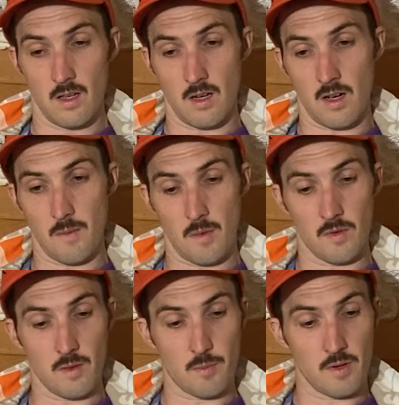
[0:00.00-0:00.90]
And
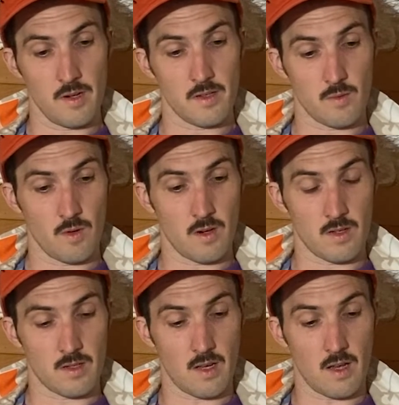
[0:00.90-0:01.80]
with the Prius, we're going
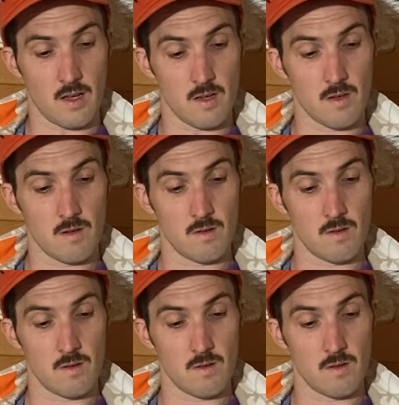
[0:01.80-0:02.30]
to say